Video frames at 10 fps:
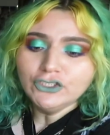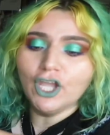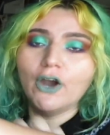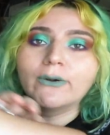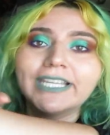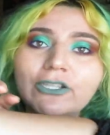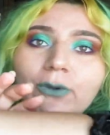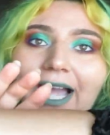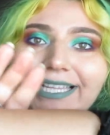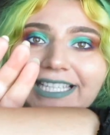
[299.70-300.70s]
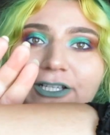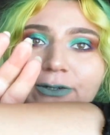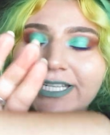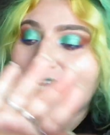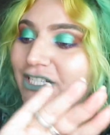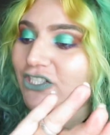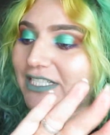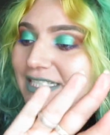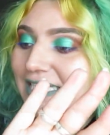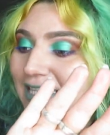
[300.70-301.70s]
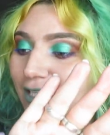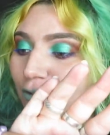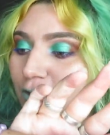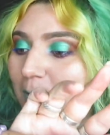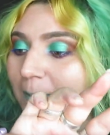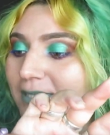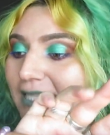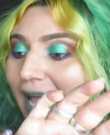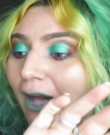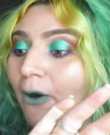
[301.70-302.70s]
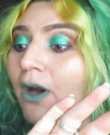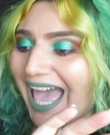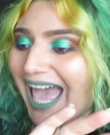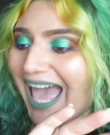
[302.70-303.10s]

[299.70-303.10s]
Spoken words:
no, can you? I think you can actually see the goosebumps now.